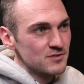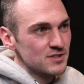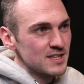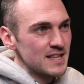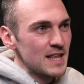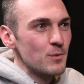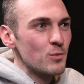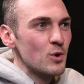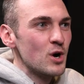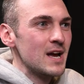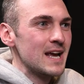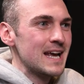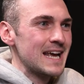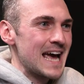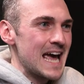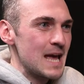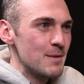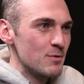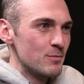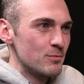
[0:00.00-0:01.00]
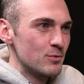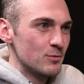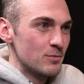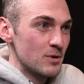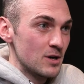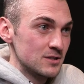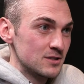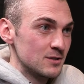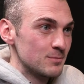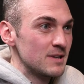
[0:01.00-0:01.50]
so they weren't capable
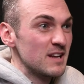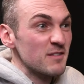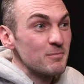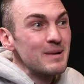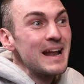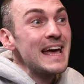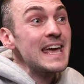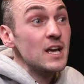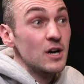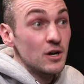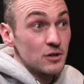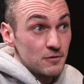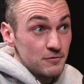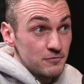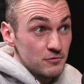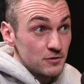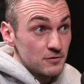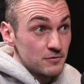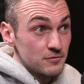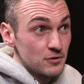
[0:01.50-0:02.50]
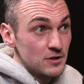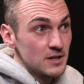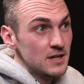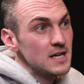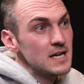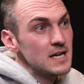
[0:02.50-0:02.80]
possibly of playing on the front foot.